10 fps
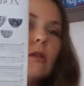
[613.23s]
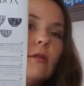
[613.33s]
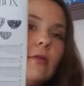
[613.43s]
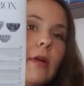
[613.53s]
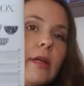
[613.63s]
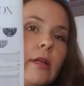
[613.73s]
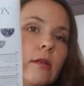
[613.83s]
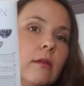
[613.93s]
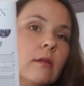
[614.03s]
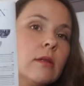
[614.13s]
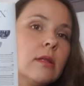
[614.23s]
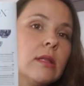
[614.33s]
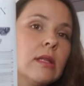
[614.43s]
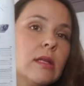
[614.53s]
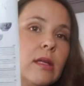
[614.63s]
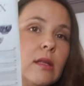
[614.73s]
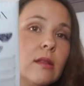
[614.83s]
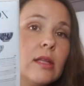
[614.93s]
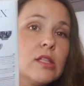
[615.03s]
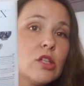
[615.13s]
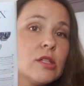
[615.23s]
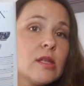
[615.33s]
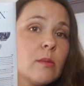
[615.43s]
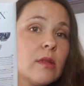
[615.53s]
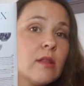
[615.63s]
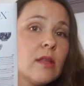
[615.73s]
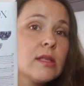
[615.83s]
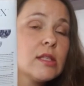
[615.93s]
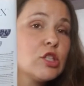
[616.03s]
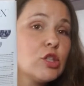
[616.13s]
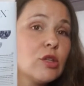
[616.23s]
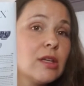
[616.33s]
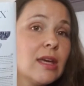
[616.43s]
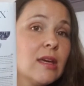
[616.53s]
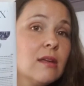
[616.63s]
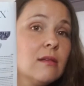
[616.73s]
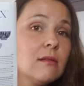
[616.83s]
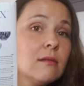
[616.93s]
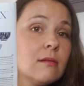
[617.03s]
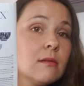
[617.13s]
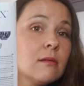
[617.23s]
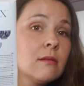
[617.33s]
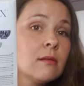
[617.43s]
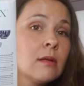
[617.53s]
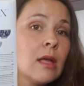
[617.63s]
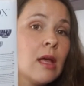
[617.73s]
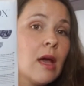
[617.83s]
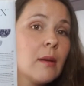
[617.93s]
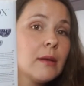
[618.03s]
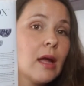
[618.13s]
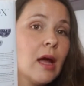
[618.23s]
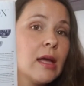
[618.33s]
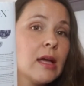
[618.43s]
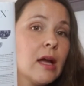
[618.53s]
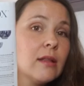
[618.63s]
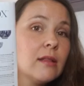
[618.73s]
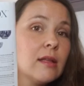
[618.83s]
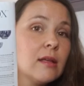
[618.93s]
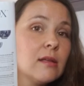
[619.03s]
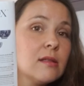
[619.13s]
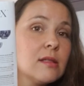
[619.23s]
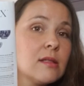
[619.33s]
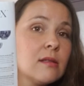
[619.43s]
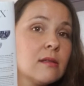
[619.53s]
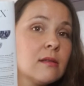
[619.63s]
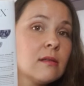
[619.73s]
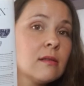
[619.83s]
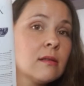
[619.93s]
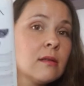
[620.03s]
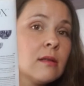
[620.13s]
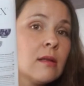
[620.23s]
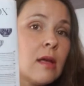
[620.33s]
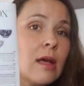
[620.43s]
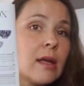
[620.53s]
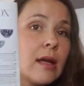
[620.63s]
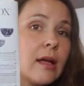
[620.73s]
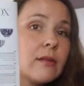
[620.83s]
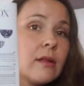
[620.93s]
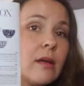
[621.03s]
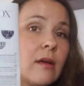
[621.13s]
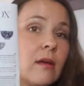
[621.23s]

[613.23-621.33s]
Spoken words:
the front here. These are some of the things that you could get. I mean, I got this, and I got the